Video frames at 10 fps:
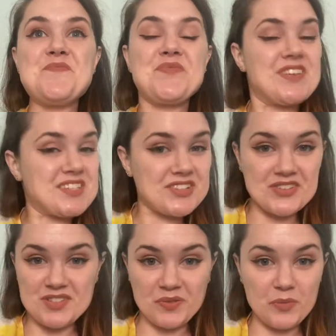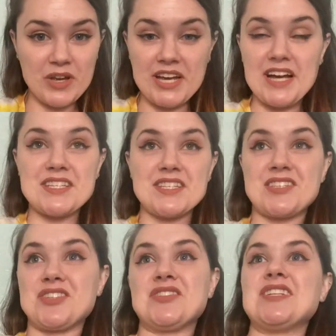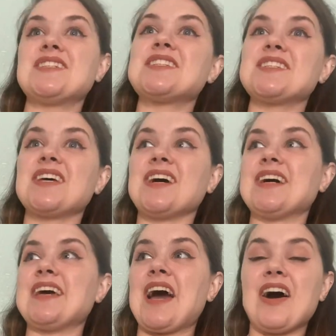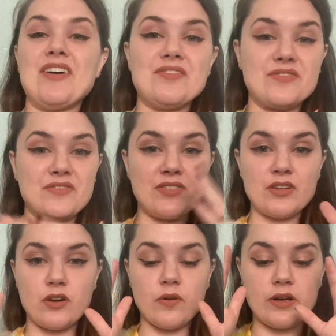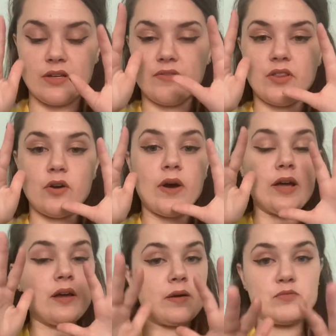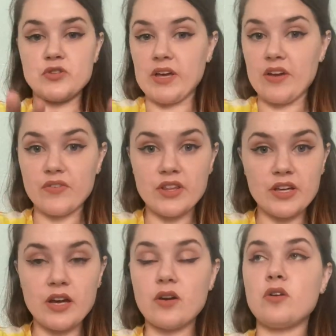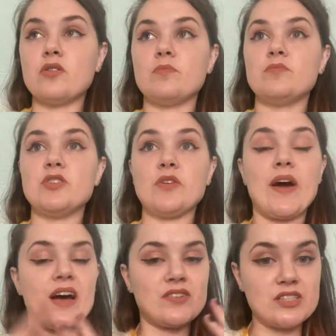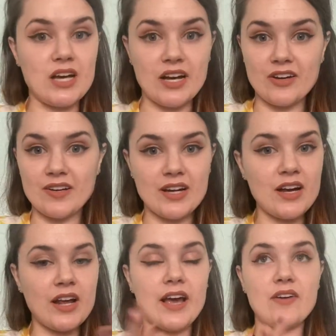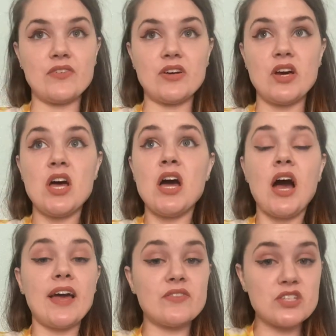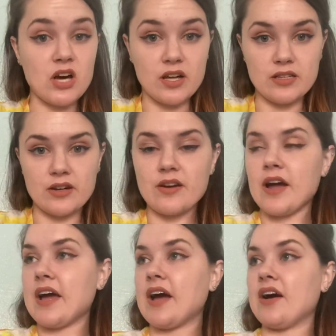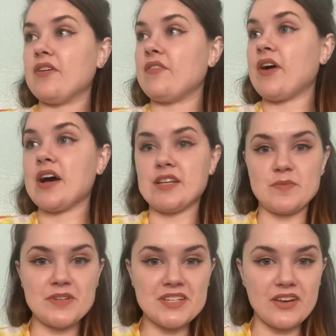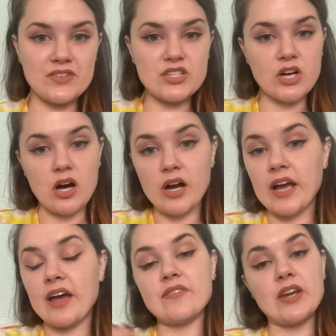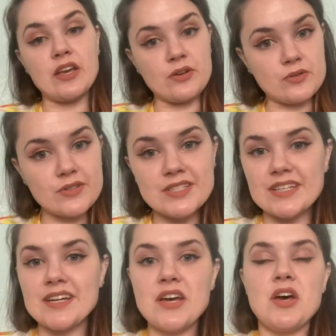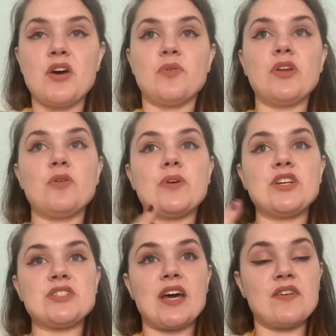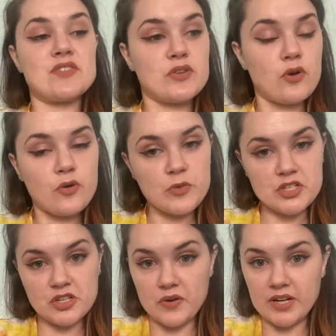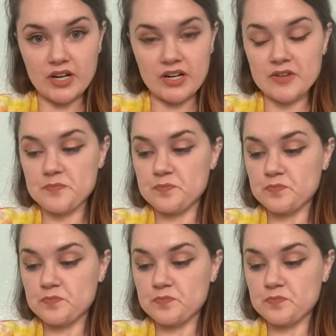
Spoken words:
This goes for me as a student. I have, even though I am doing everything at home, I have a lot going on. I have a toddler, I have a husband, I have a dog, I have an 8-year-old, and we just have so much going on